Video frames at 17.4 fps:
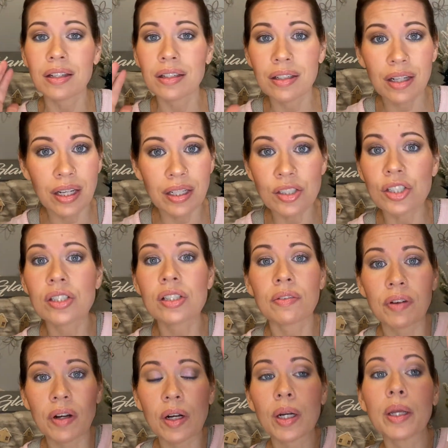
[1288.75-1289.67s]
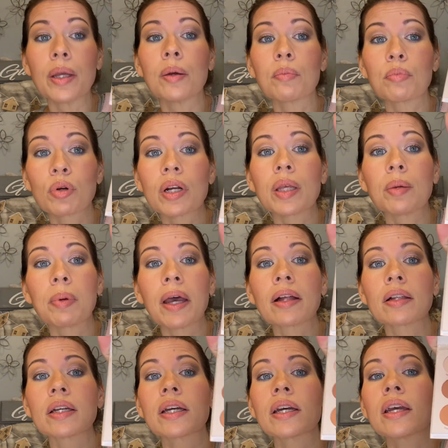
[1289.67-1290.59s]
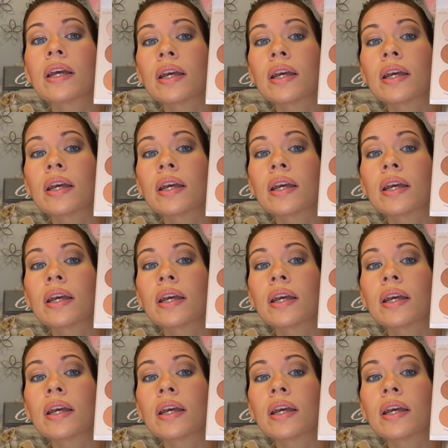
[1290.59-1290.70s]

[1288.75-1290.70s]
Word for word: It's just a very pretty palette